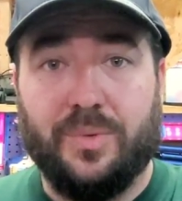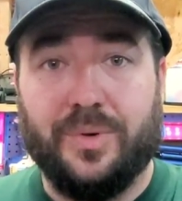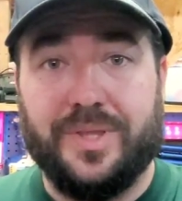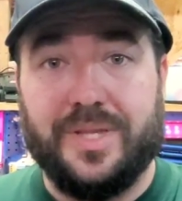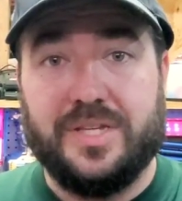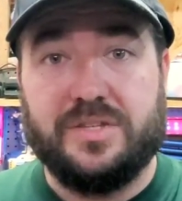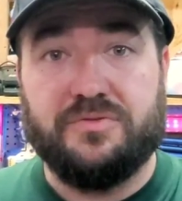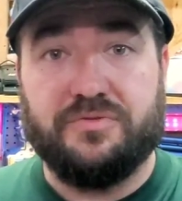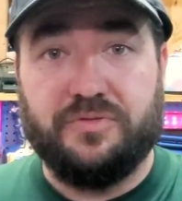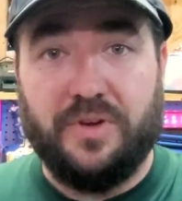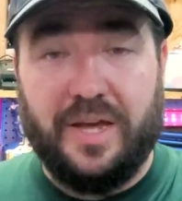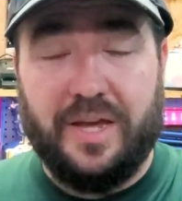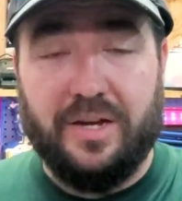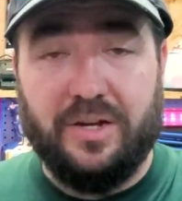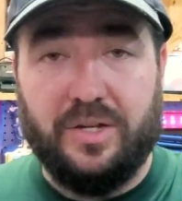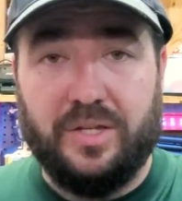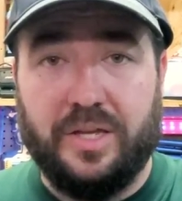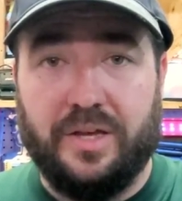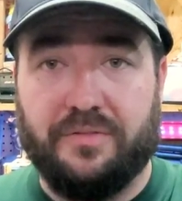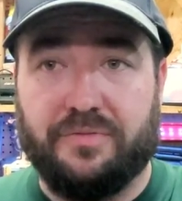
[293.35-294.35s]
When these
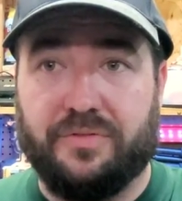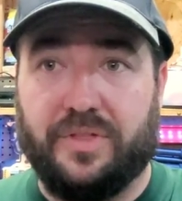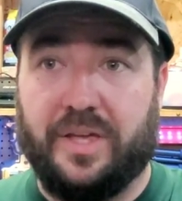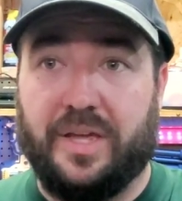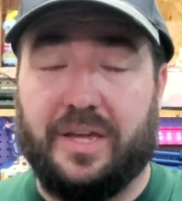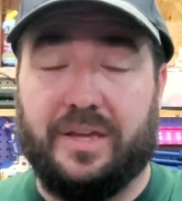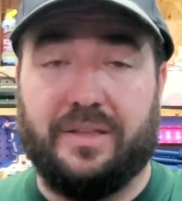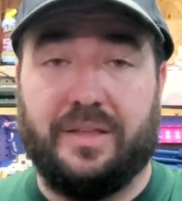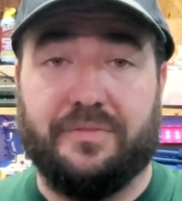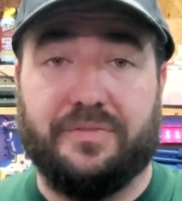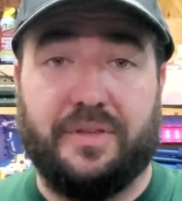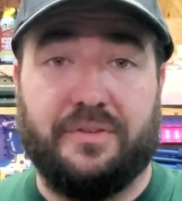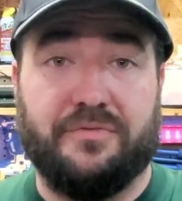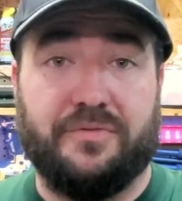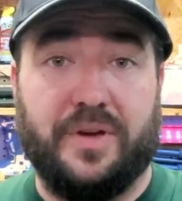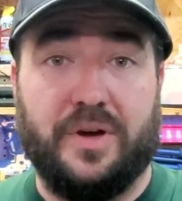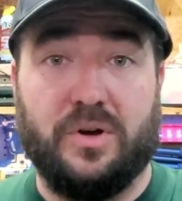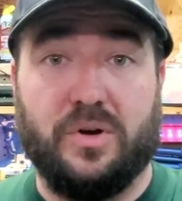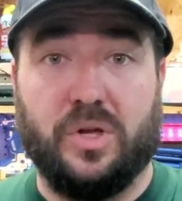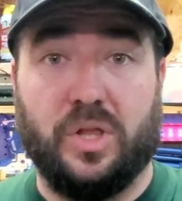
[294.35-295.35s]
fail, if they if they
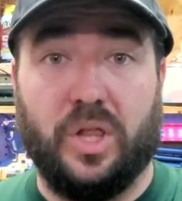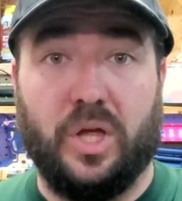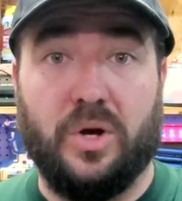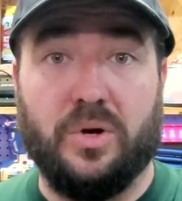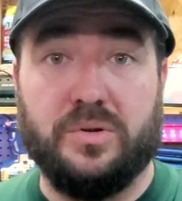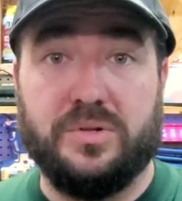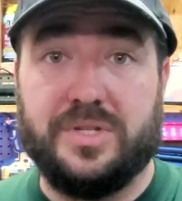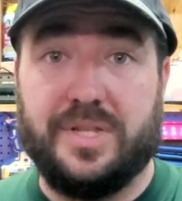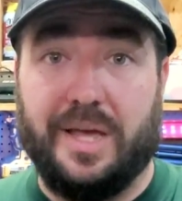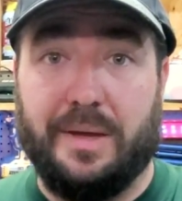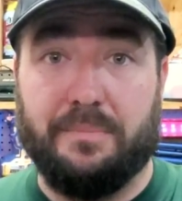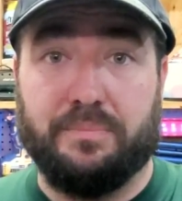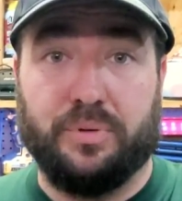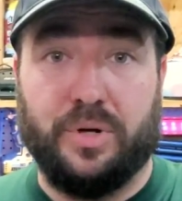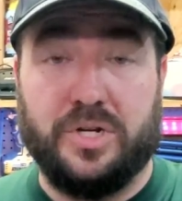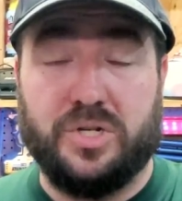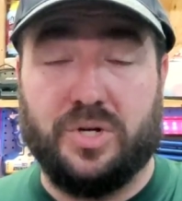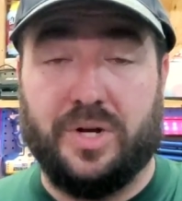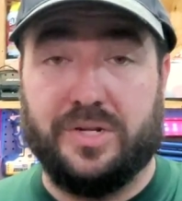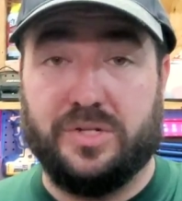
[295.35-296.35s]
fail closed, that
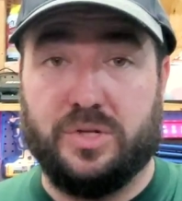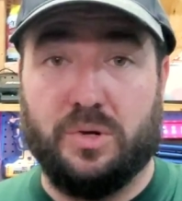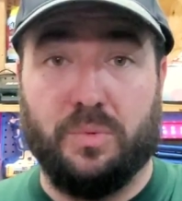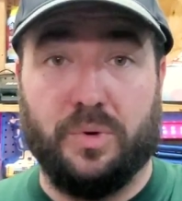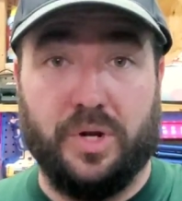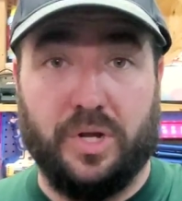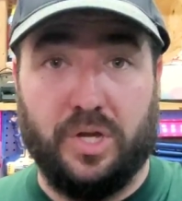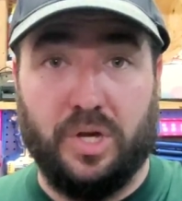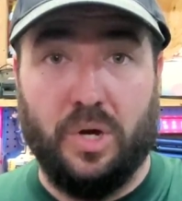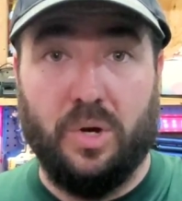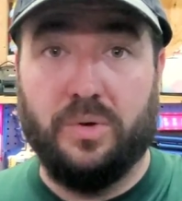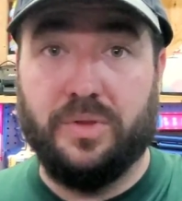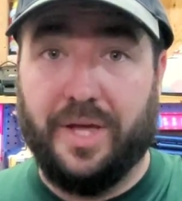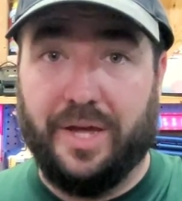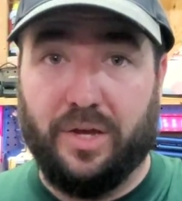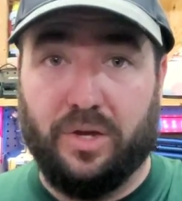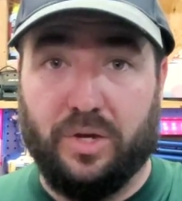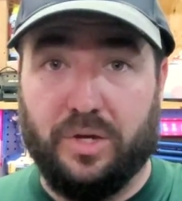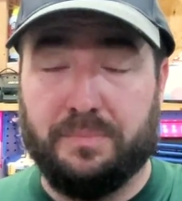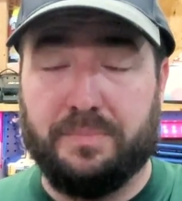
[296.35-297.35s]
pressure has nowhere to go.
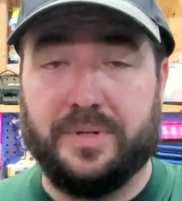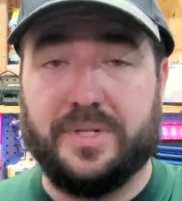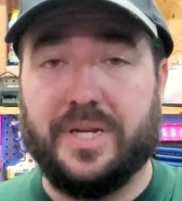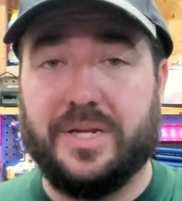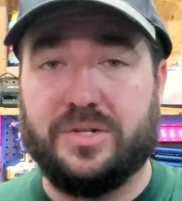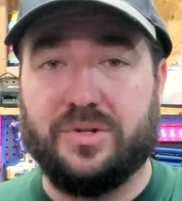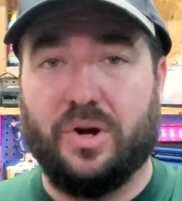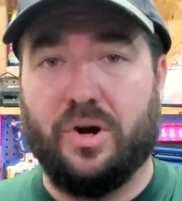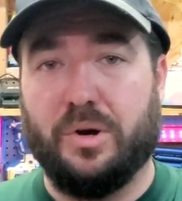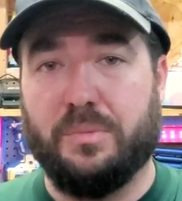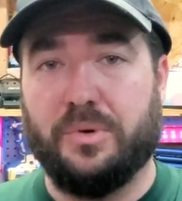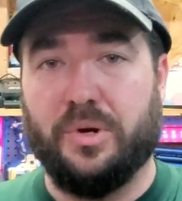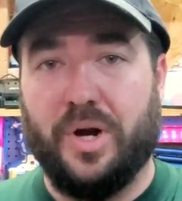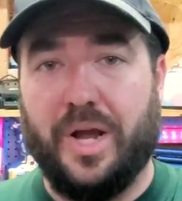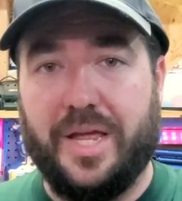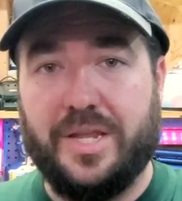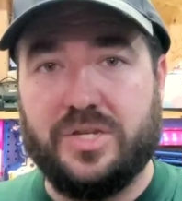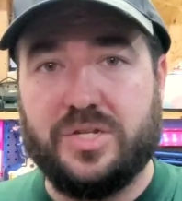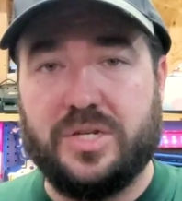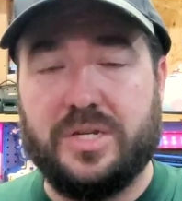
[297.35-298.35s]
That could potentially harm your
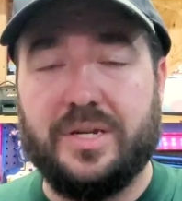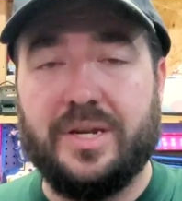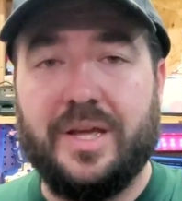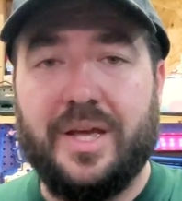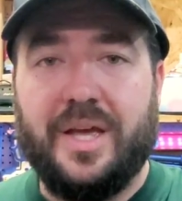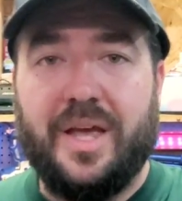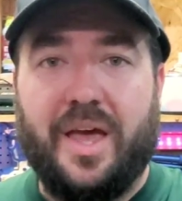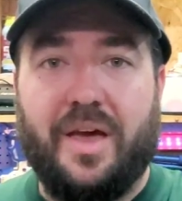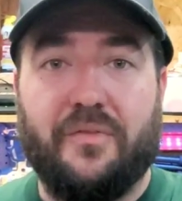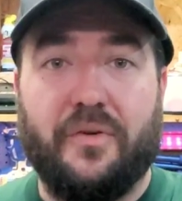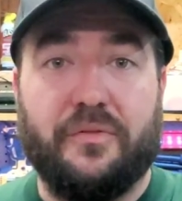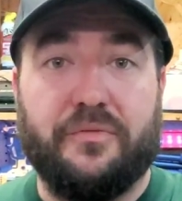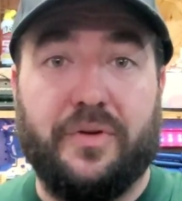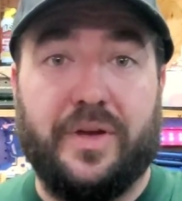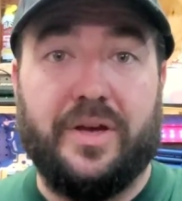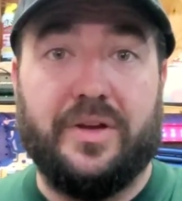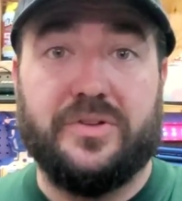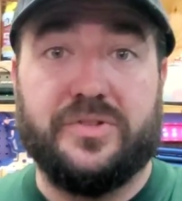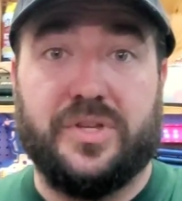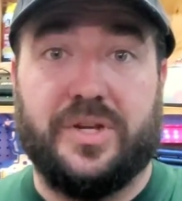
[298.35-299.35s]
engine. If it
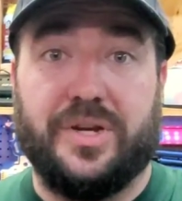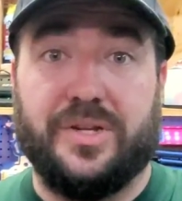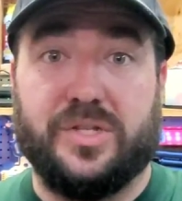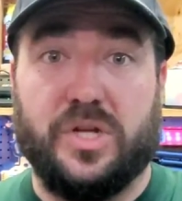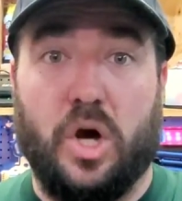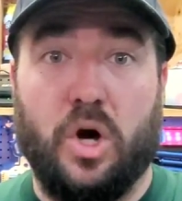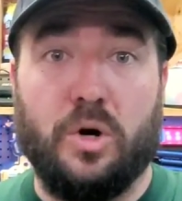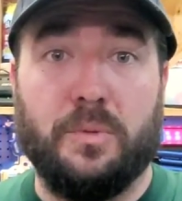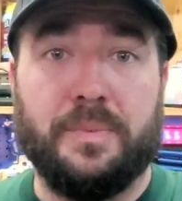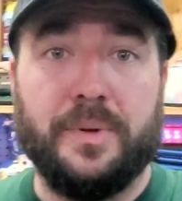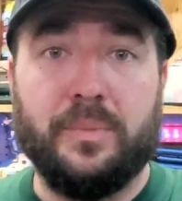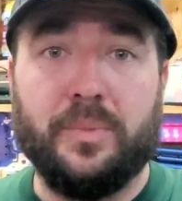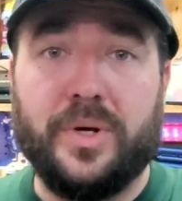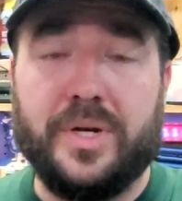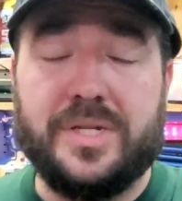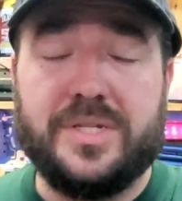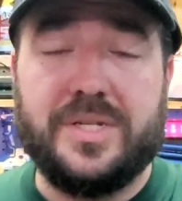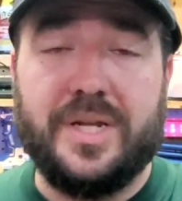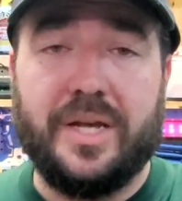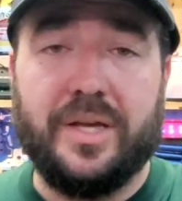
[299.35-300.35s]
fails and it's open
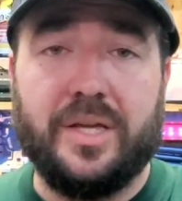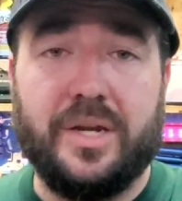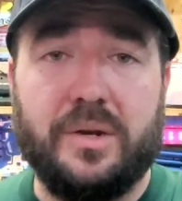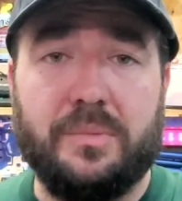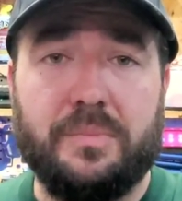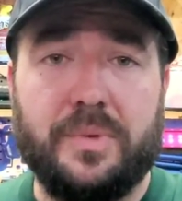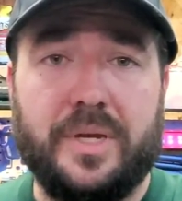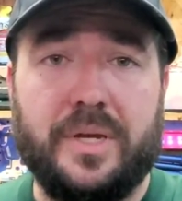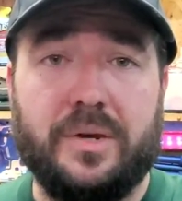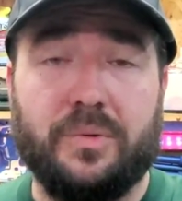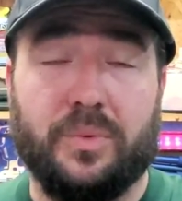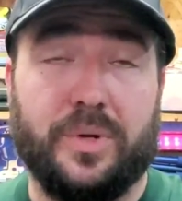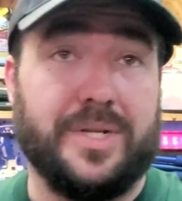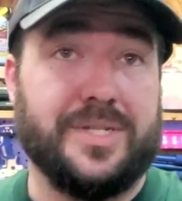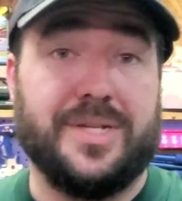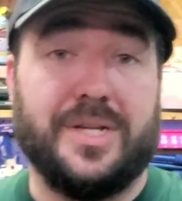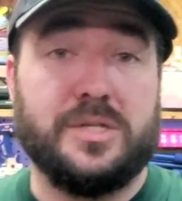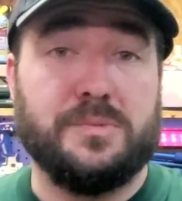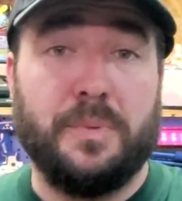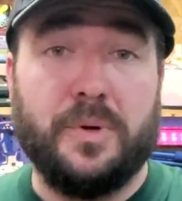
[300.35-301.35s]
when it's not going to be when
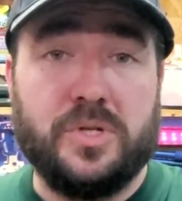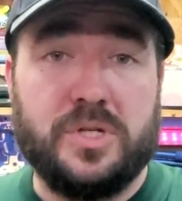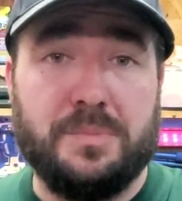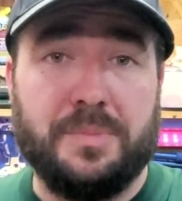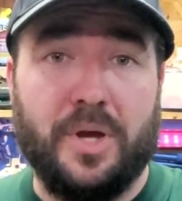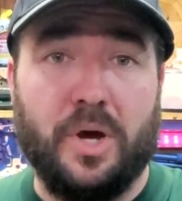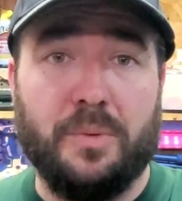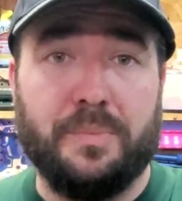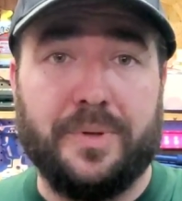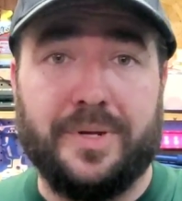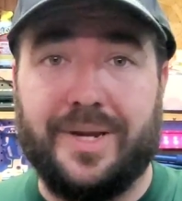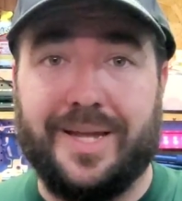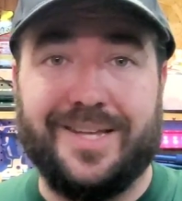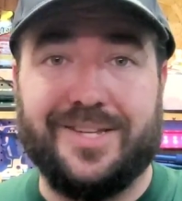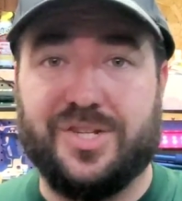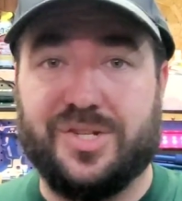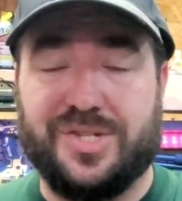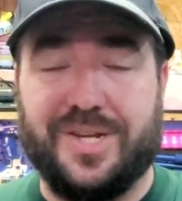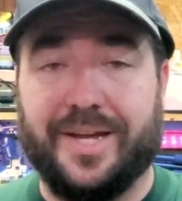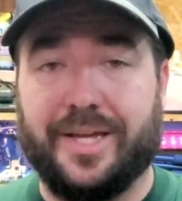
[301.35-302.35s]
it's not supposed to be open,
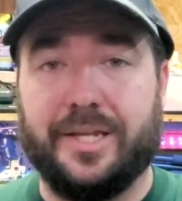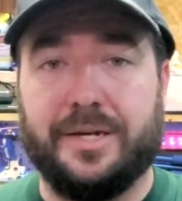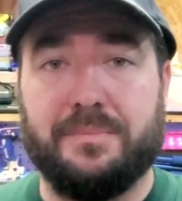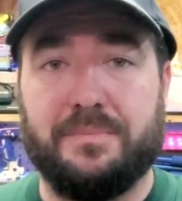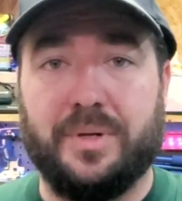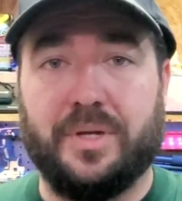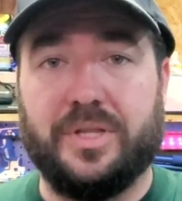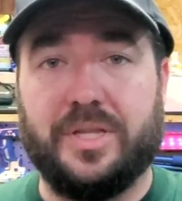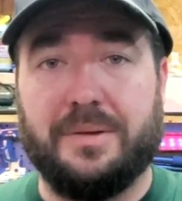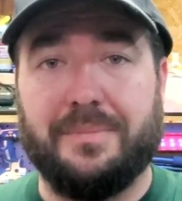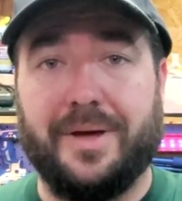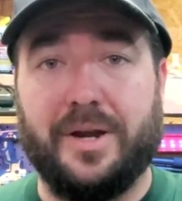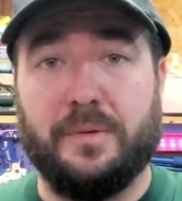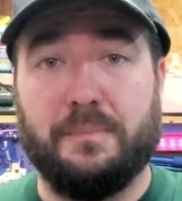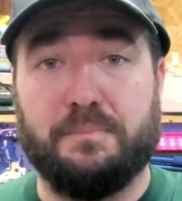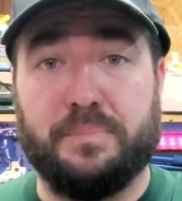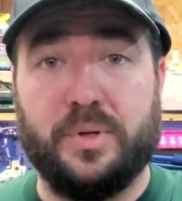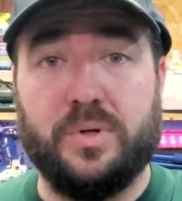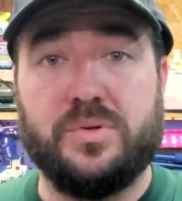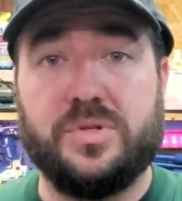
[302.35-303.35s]
it's just not going to build the amount
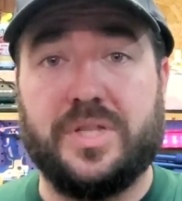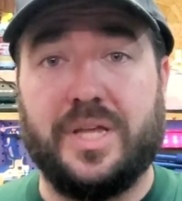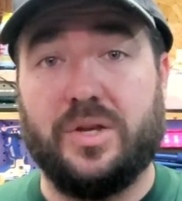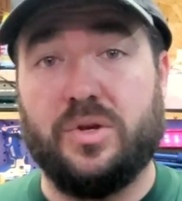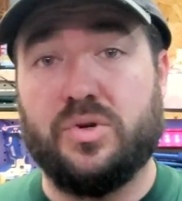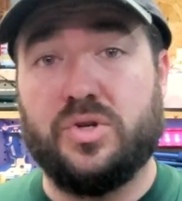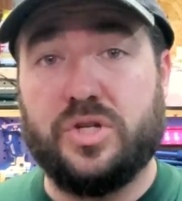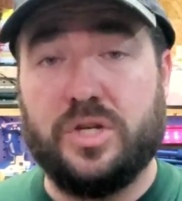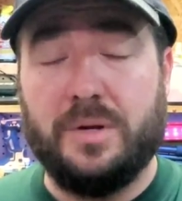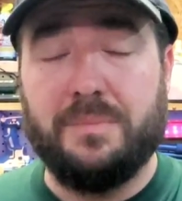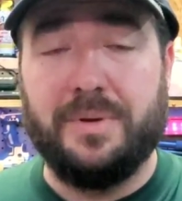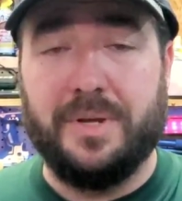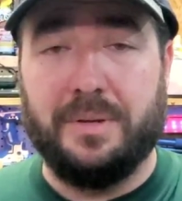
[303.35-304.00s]
of boost that you should